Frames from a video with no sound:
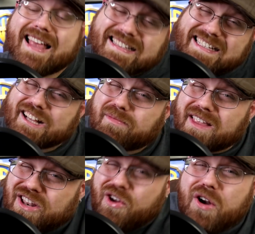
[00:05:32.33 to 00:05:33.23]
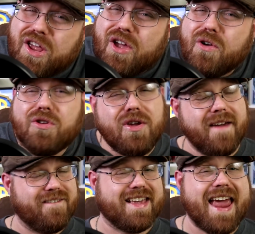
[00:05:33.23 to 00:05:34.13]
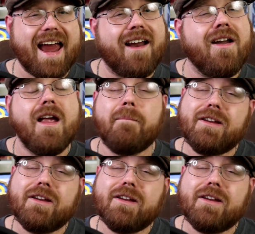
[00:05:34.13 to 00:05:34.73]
Is this something new to you? Do you even care?